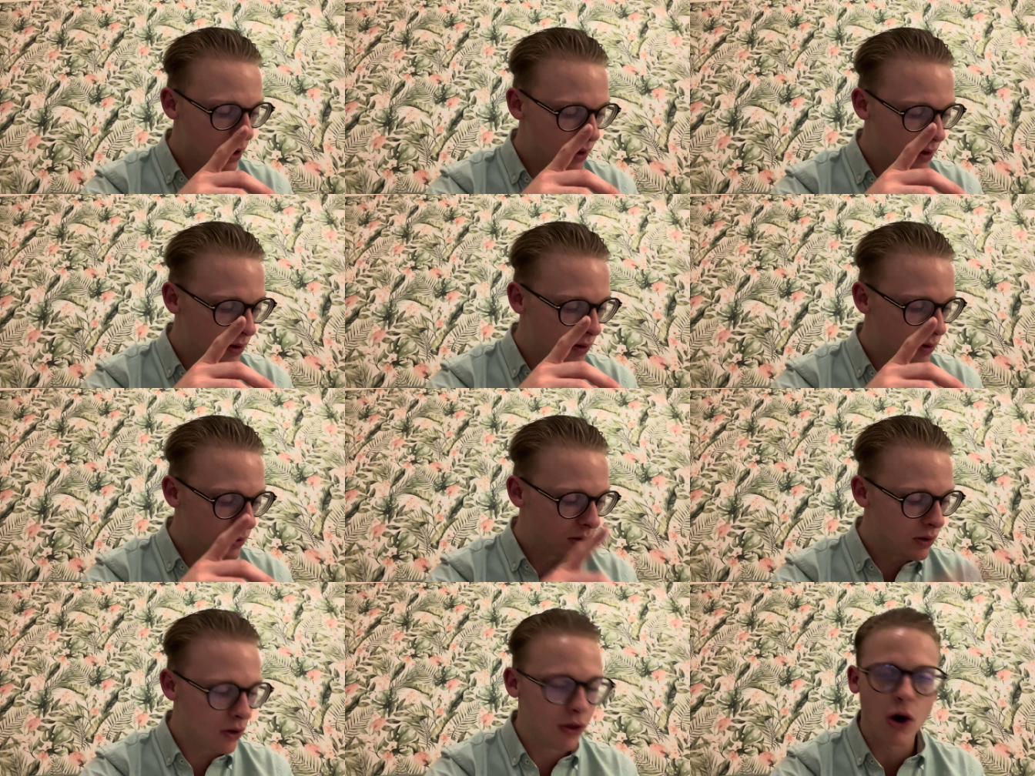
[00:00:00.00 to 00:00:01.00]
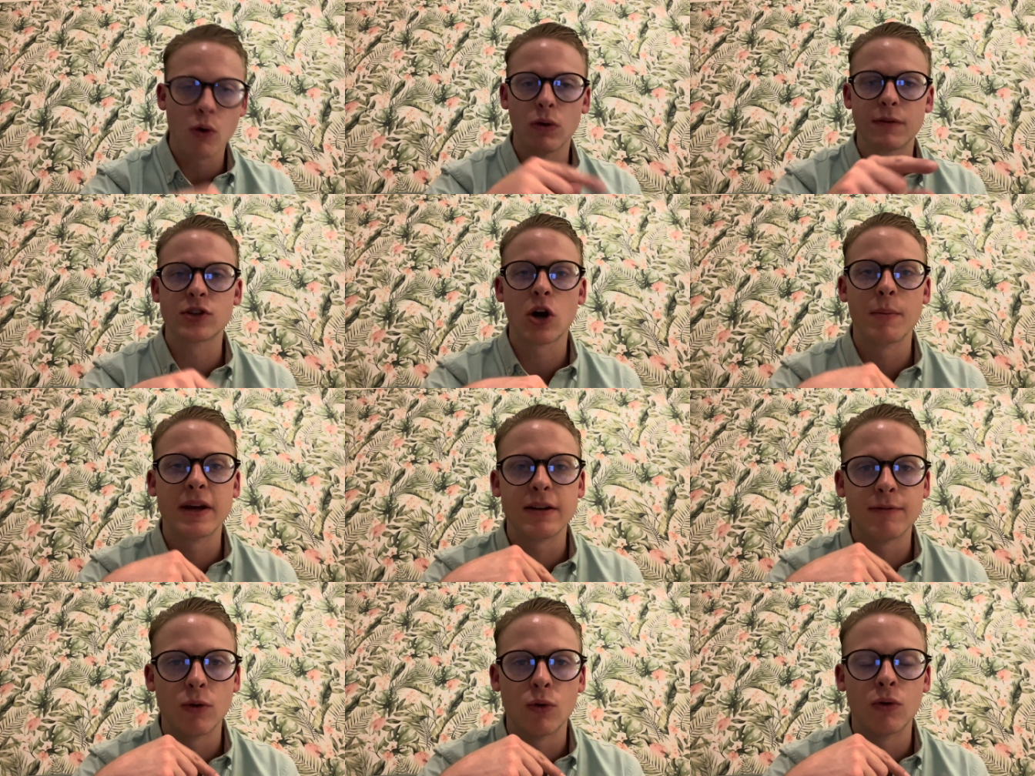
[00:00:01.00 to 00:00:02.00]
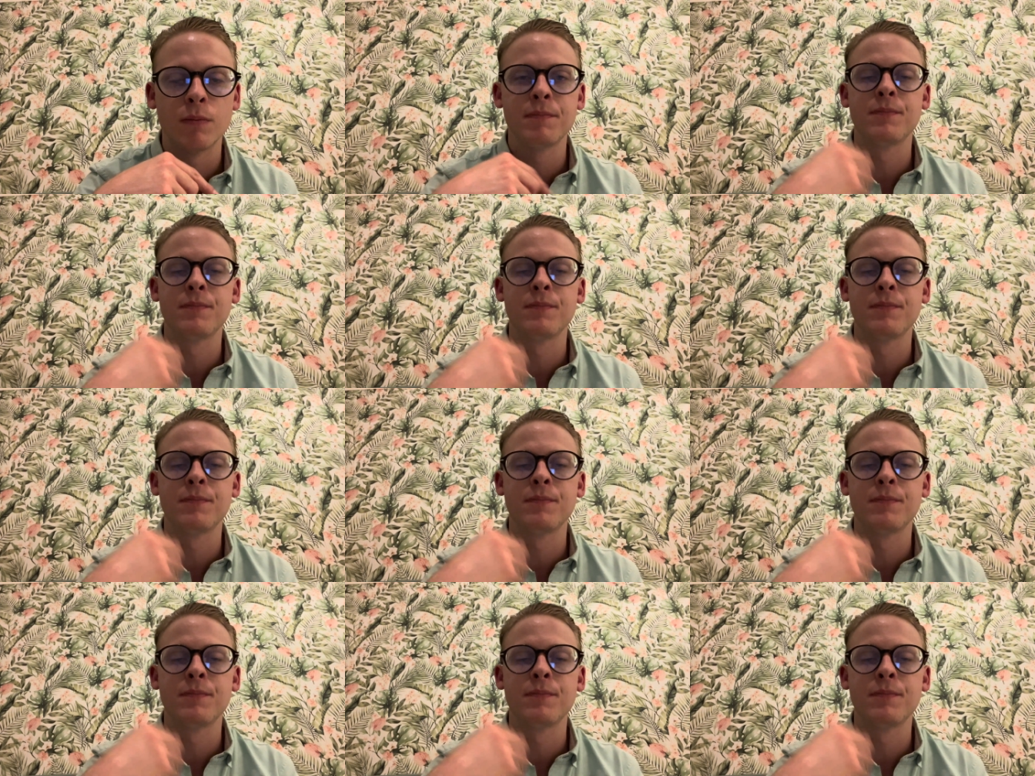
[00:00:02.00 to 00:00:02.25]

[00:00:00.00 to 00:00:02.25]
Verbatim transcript: the, the whole of Psalm 84